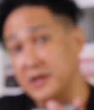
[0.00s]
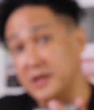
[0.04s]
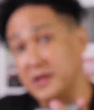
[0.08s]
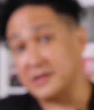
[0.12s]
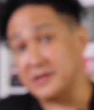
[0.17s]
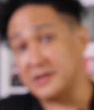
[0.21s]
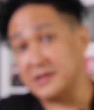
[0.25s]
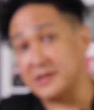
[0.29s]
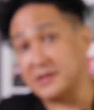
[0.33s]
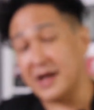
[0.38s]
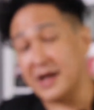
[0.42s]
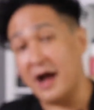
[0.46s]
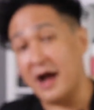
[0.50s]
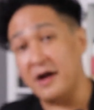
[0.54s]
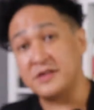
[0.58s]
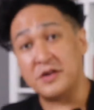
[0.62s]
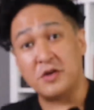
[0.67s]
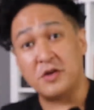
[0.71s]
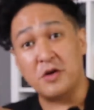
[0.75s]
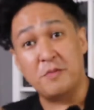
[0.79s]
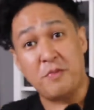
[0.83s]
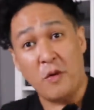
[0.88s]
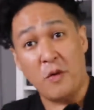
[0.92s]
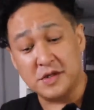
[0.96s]
the tiles that
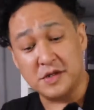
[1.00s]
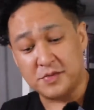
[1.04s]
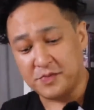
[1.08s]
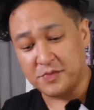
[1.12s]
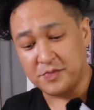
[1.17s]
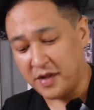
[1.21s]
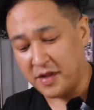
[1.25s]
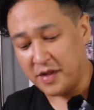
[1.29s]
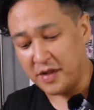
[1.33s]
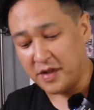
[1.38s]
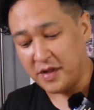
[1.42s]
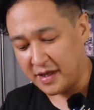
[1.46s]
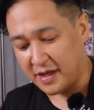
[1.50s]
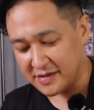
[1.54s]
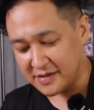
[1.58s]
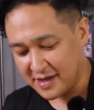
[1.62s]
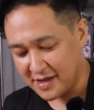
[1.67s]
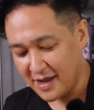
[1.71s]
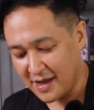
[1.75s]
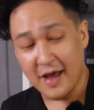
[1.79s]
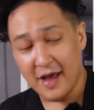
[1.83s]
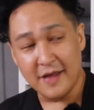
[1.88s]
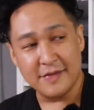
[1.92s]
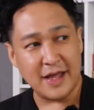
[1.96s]
your opponents placed.
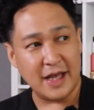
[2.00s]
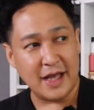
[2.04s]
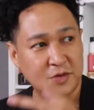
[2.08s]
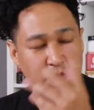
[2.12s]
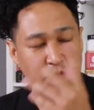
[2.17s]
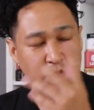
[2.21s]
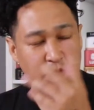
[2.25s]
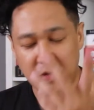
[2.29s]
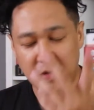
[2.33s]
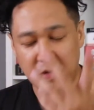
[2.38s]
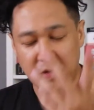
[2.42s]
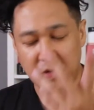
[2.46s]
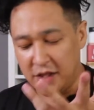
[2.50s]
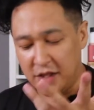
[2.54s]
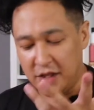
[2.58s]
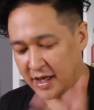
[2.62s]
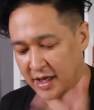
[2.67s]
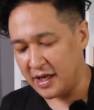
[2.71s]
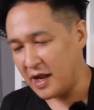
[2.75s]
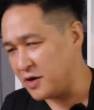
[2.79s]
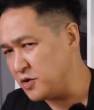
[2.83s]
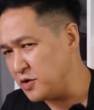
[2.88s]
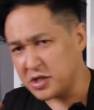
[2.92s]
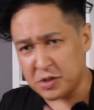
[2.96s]
That's really neat.
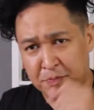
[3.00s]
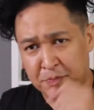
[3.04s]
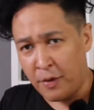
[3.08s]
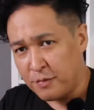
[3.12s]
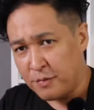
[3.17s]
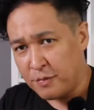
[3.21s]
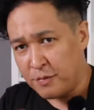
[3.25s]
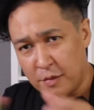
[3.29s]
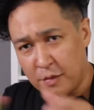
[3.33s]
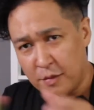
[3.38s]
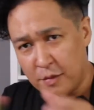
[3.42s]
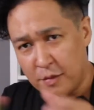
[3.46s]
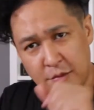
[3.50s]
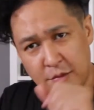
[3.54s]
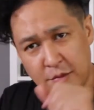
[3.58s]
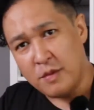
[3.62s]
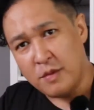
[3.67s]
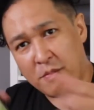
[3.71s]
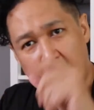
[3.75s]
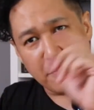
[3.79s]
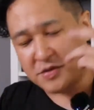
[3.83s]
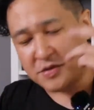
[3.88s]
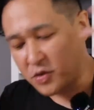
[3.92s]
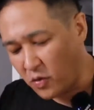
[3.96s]
And you can just boom, boom, boom, boom,
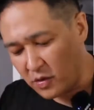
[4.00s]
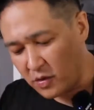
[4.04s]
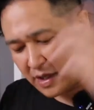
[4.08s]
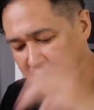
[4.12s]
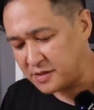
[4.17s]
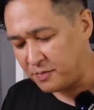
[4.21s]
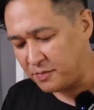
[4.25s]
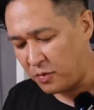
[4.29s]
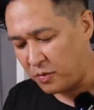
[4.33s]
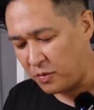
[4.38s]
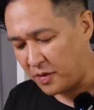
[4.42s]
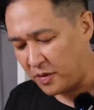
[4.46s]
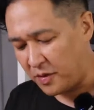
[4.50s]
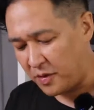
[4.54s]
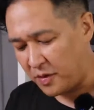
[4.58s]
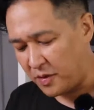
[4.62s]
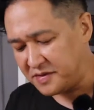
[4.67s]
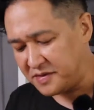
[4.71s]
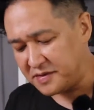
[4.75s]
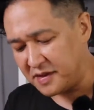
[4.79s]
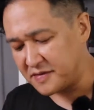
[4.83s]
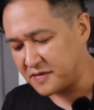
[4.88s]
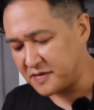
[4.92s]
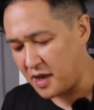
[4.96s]
boom, score lots of points in
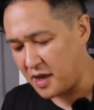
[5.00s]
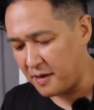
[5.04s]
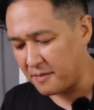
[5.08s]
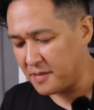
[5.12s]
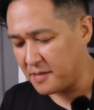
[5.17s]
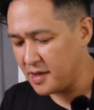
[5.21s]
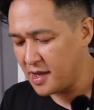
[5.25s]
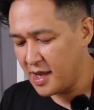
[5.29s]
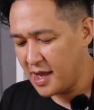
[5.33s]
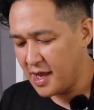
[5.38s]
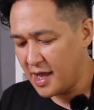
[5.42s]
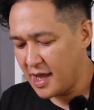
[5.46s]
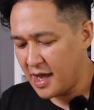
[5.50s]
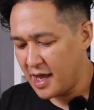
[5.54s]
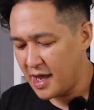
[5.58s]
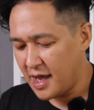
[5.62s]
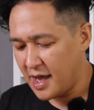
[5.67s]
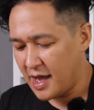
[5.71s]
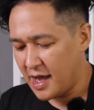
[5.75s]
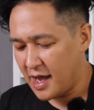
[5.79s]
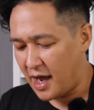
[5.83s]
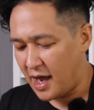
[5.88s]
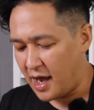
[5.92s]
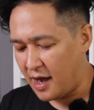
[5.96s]
this game.
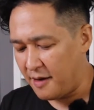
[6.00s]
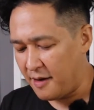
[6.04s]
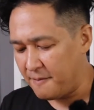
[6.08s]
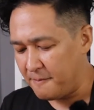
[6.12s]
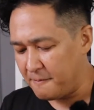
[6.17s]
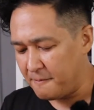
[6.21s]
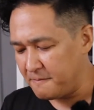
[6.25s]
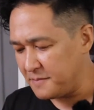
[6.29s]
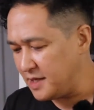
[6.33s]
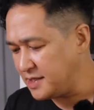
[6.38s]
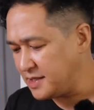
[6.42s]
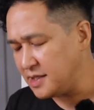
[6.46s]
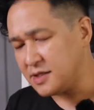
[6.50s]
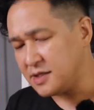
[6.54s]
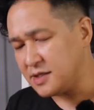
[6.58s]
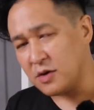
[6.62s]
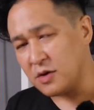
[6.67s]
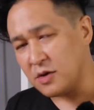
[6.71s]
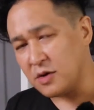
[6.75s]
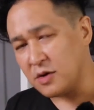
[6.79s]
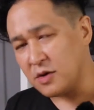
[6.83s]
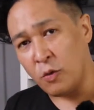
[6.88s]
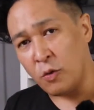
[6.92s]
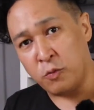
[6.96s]
This is
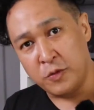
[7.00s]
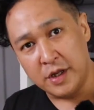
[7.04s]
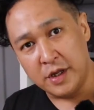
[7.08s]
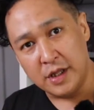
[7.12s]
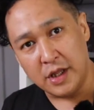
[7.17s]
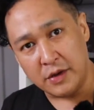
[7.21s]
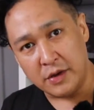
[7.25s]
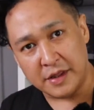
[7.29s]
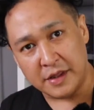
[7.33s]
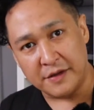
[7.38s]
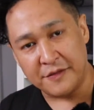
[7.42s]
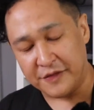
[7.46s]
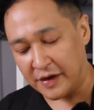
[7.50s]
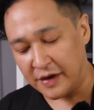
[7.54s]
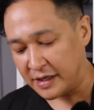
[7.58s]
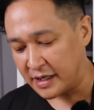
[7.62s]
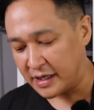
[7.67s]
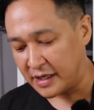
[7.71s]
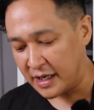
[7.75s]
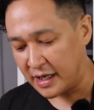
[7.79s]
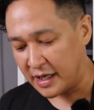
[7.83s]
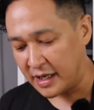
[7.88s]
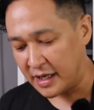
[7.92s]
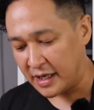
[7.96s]
a really, really
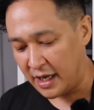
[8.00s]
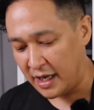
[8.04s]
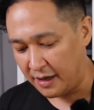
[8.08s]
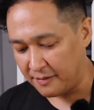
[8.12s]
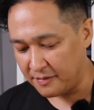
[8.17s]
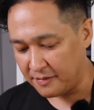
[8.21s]
fun game.